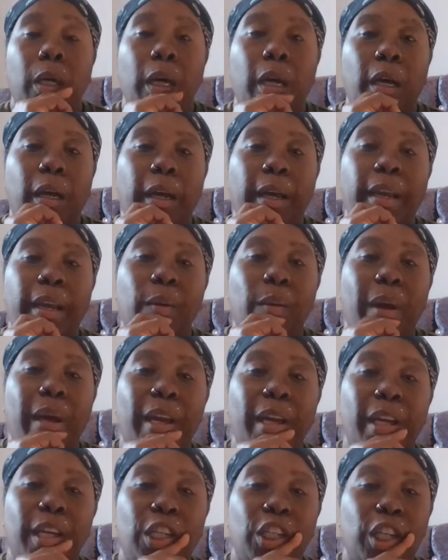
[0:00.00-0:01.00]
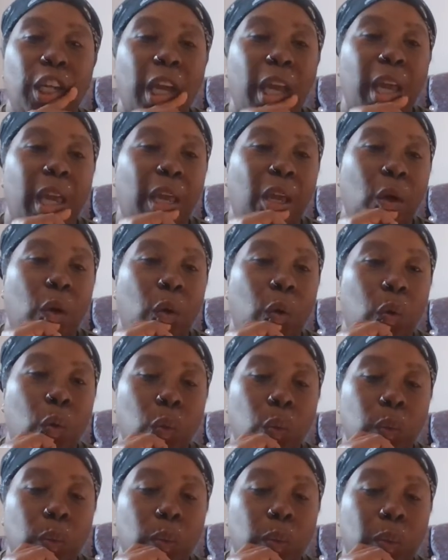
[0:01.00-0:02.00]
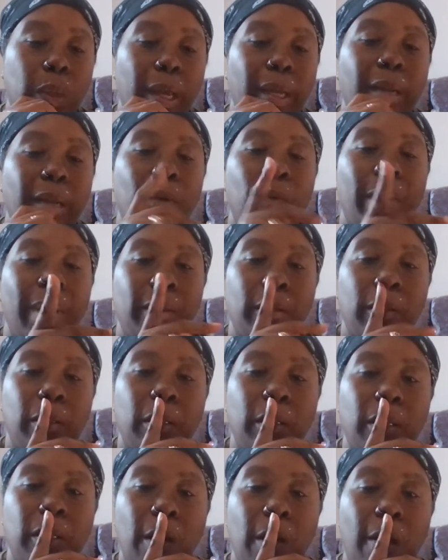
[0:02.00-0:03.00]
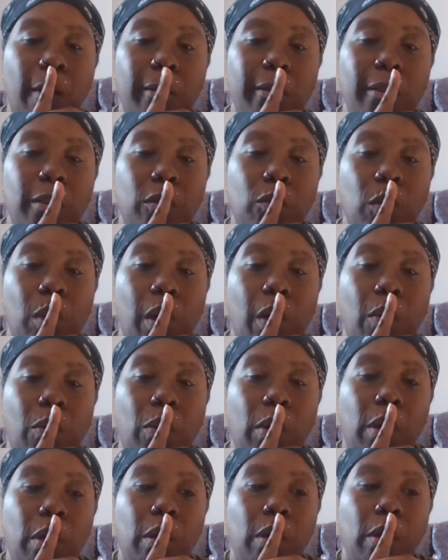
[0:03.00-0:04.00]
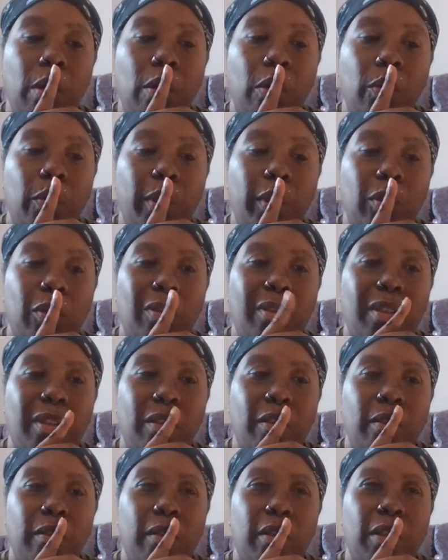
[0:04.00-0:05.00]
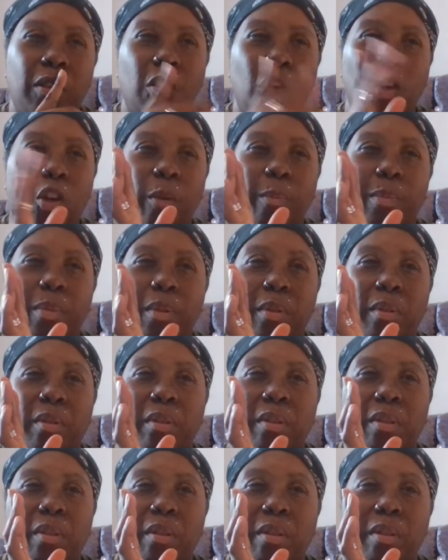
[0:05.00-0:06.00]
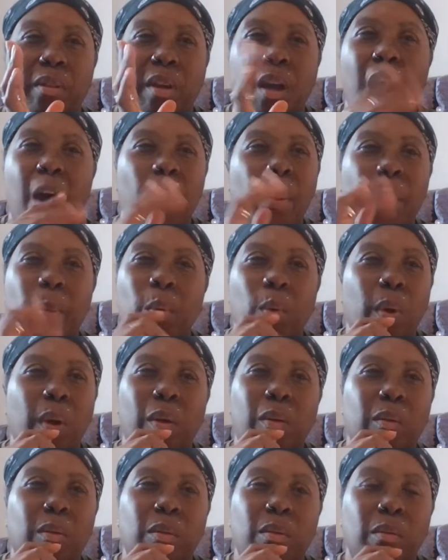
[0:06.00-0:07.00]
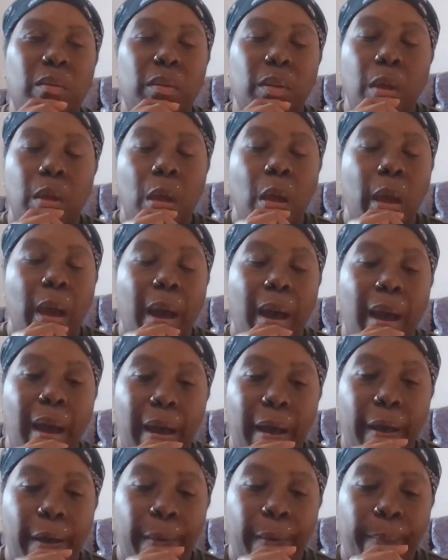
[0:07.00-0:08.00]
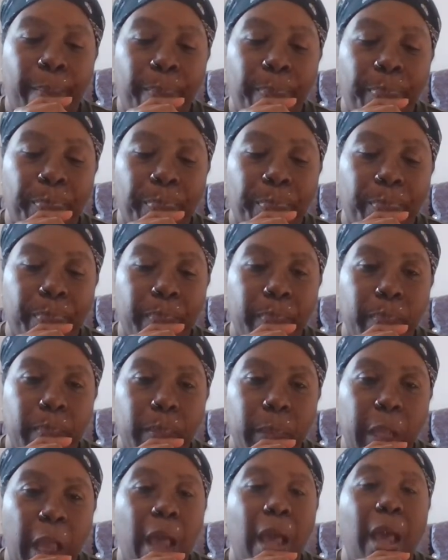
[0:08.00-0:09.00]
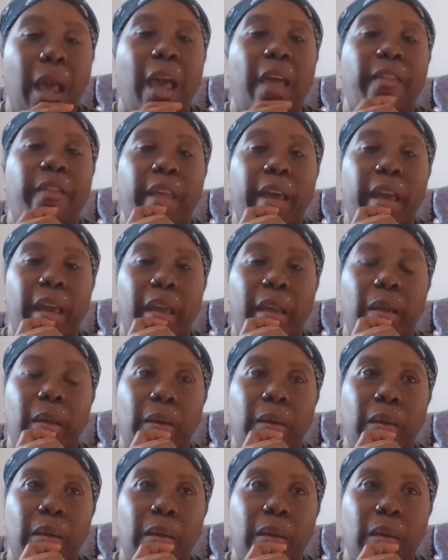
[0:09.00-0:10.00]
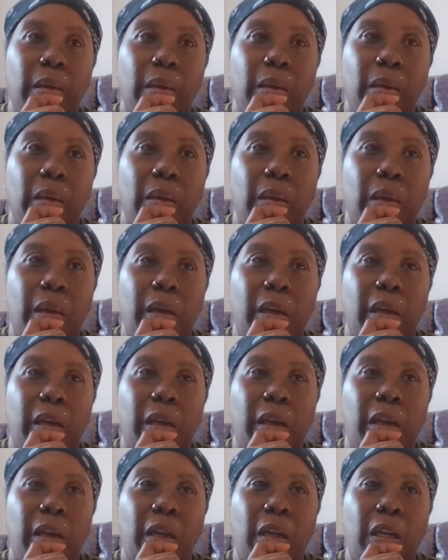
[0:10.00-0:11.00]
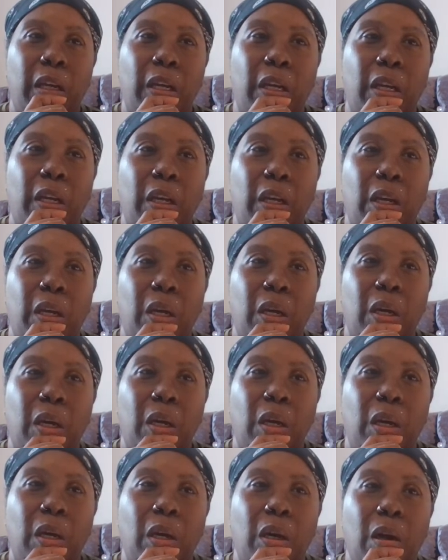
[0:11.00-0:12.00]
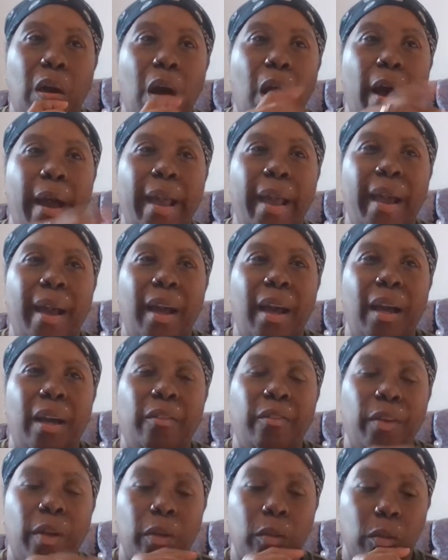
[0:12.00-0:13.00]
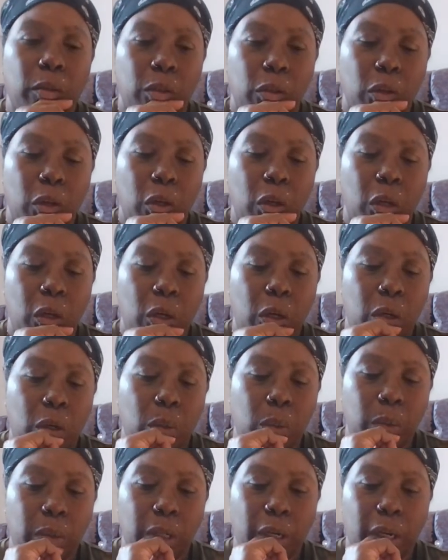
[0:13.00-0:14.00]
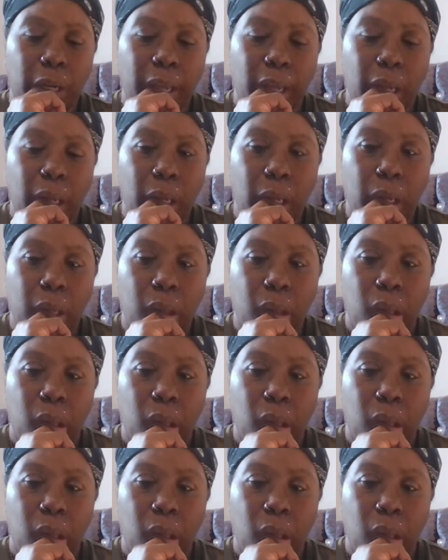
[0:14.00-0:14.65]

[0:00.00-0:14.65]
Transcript: Anyway, she ate it all, and then we had starters as well, which was scallops, can't remember what else. And then I think I just got, what did I get,